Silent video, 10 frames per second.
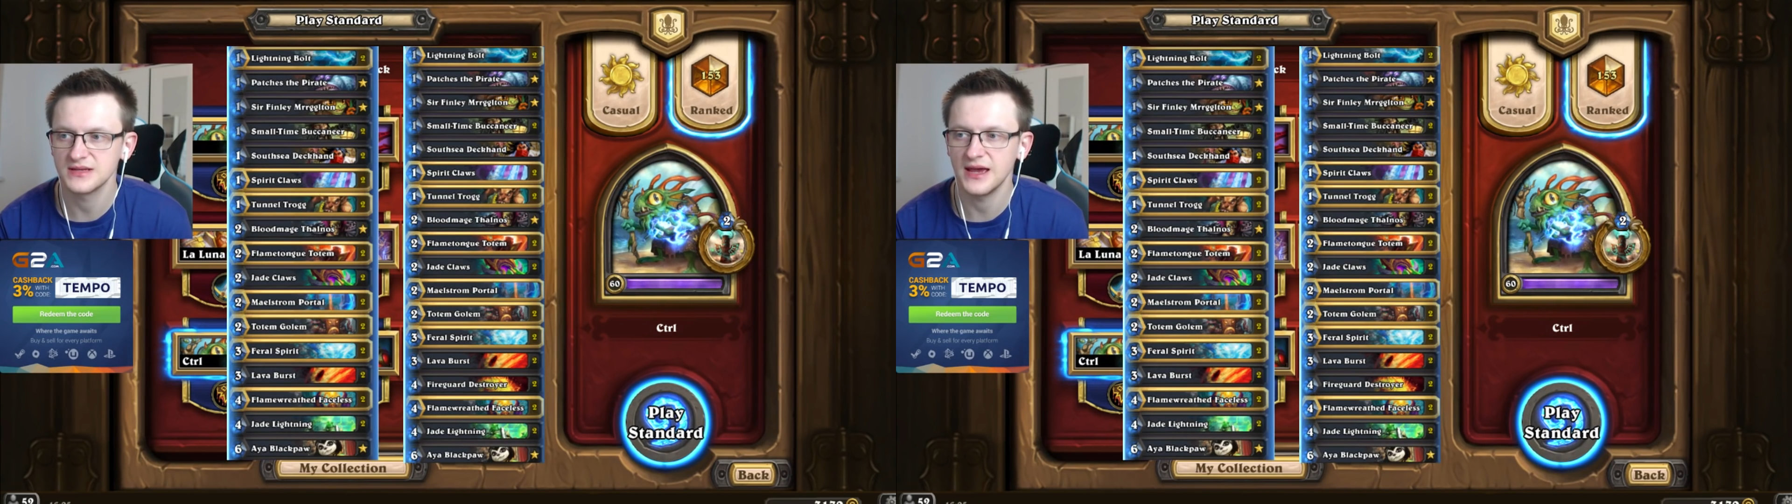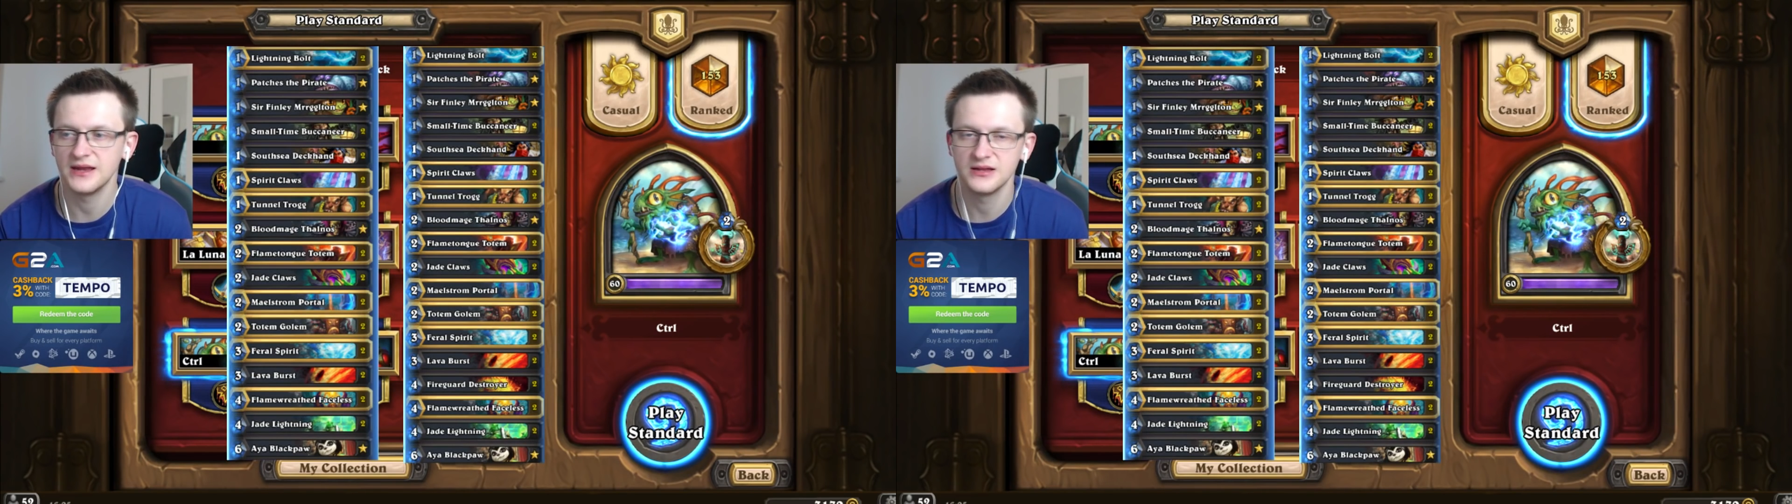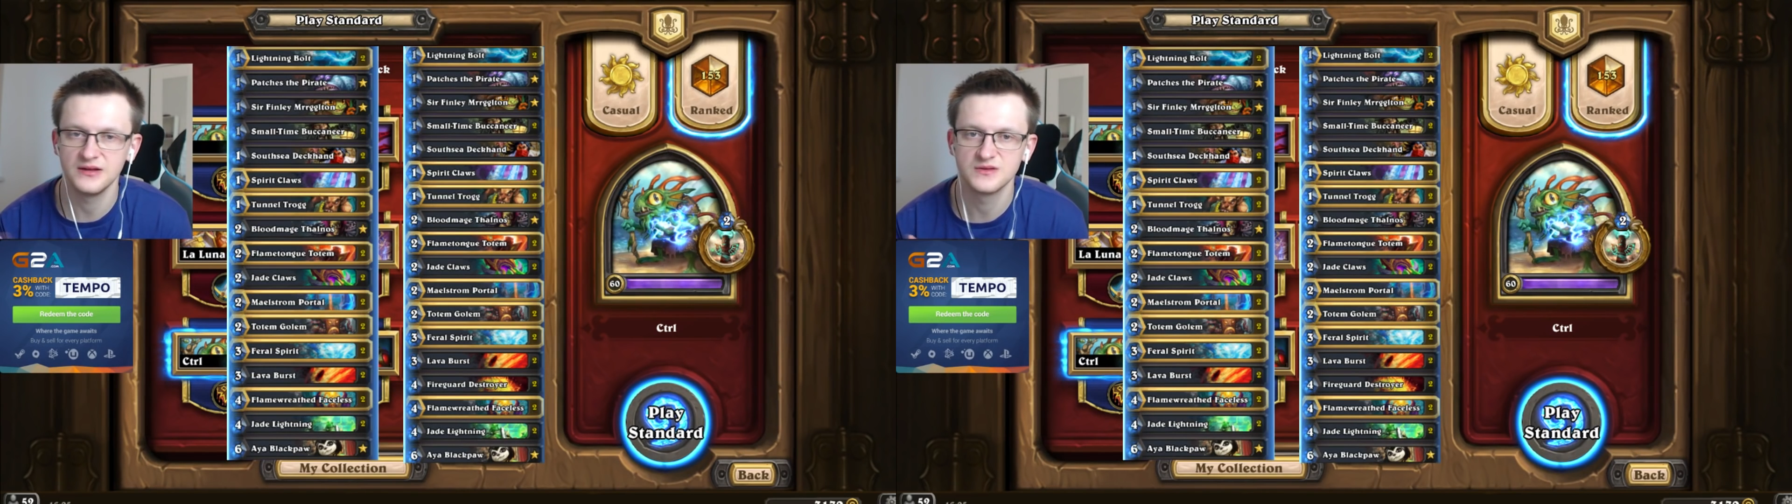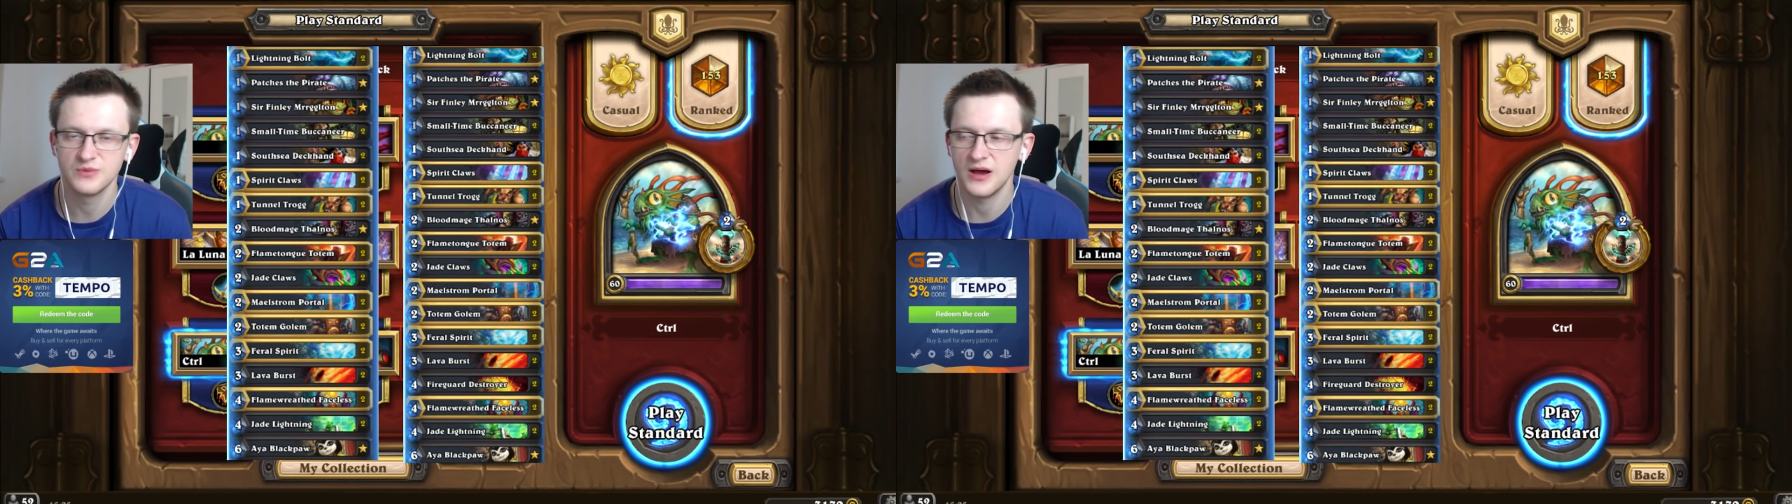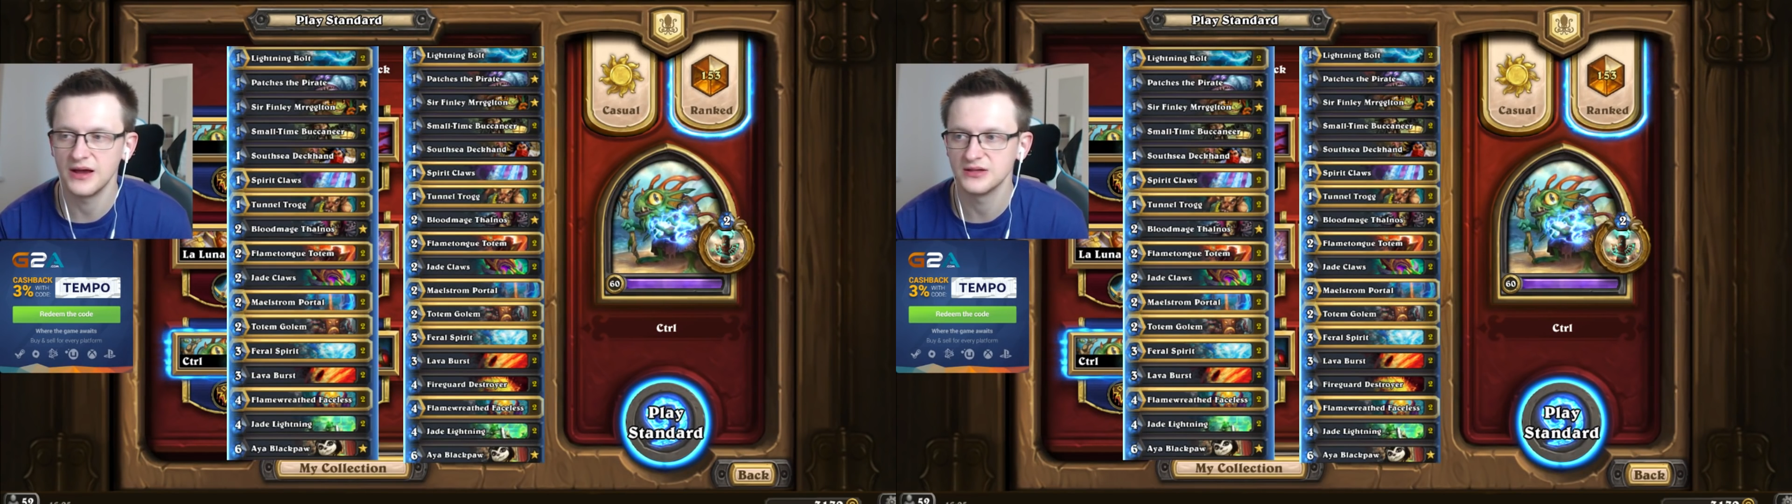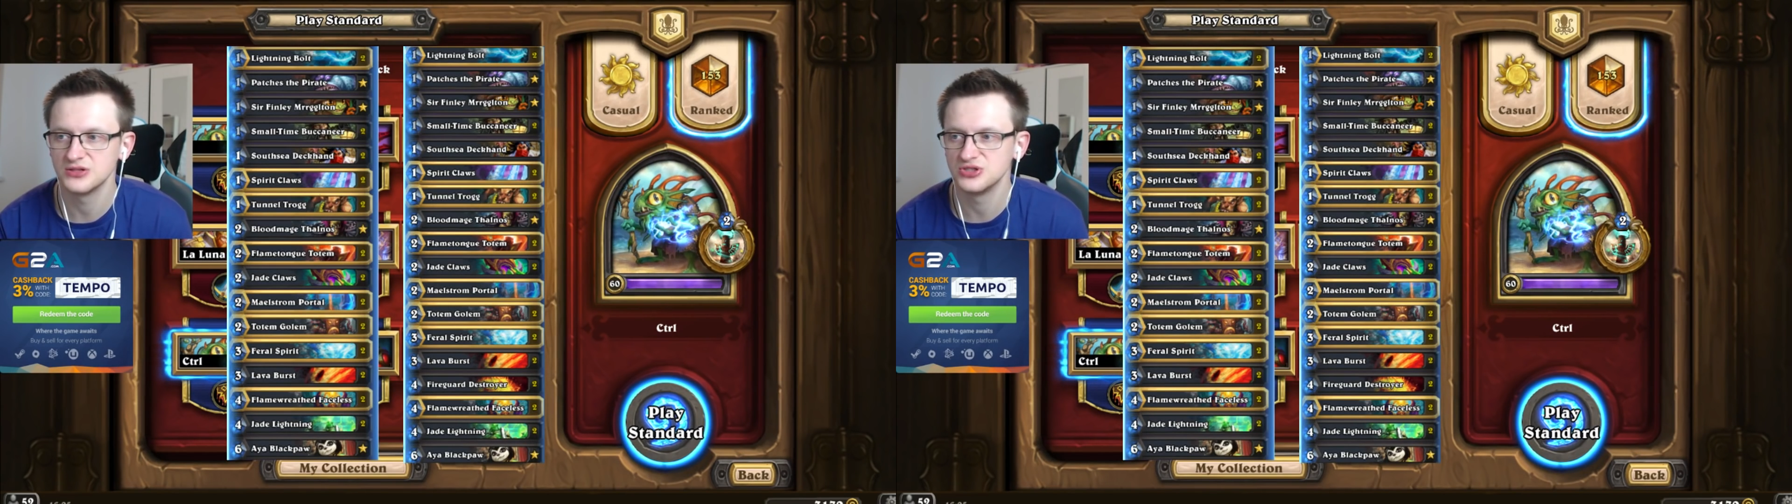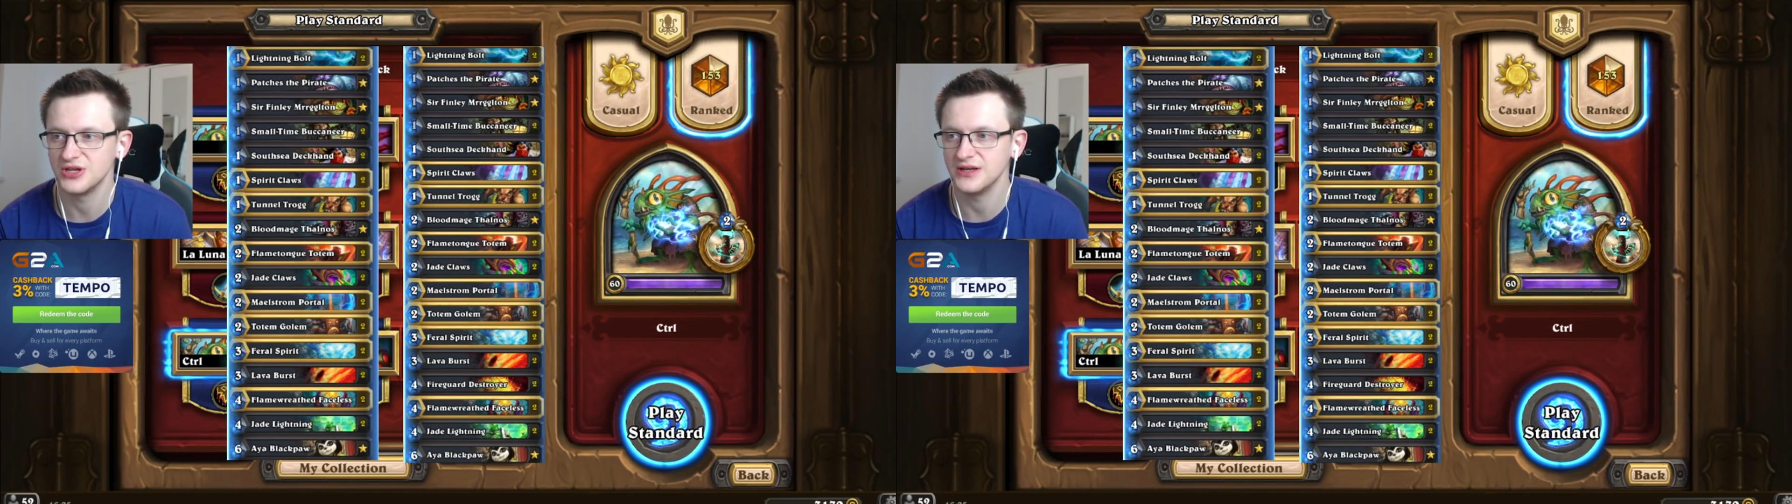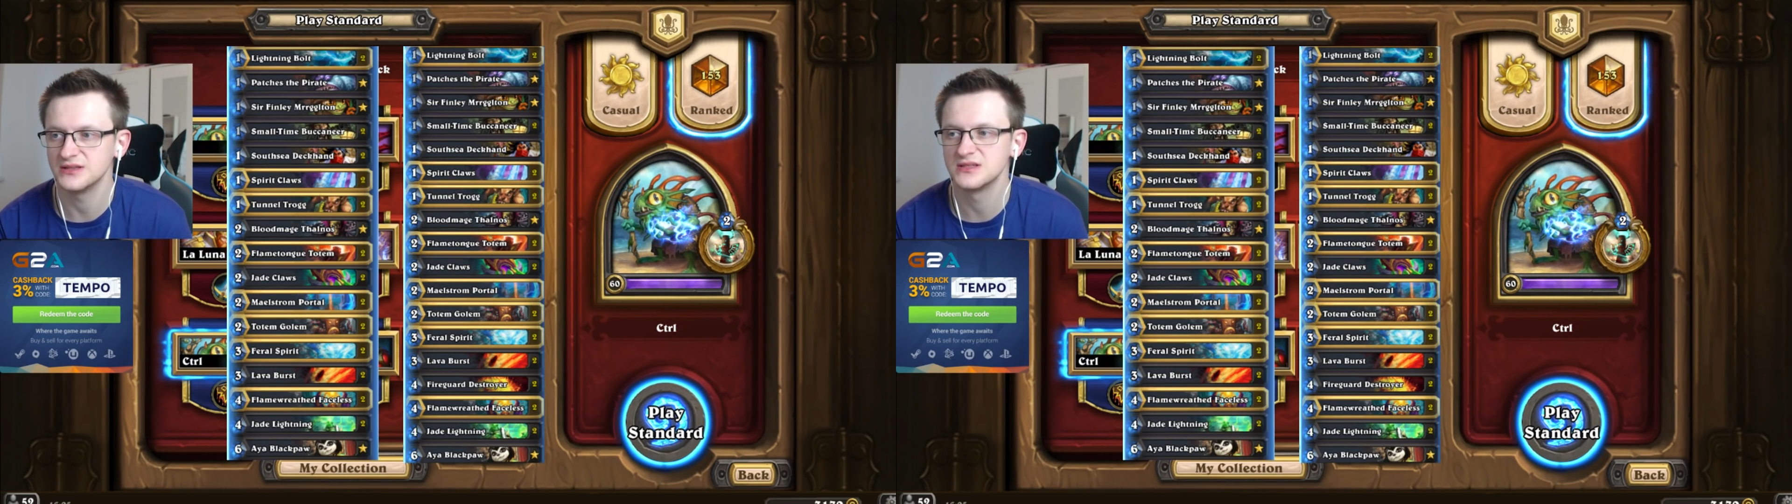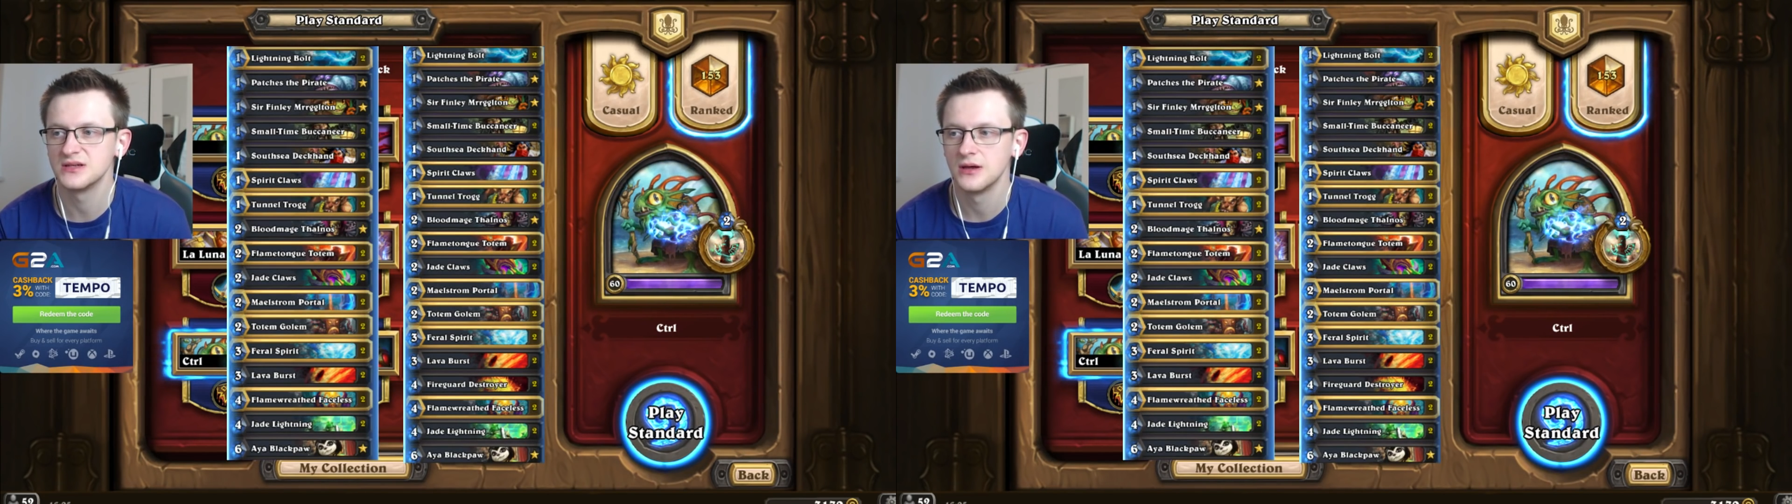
and it leaves behind Jades,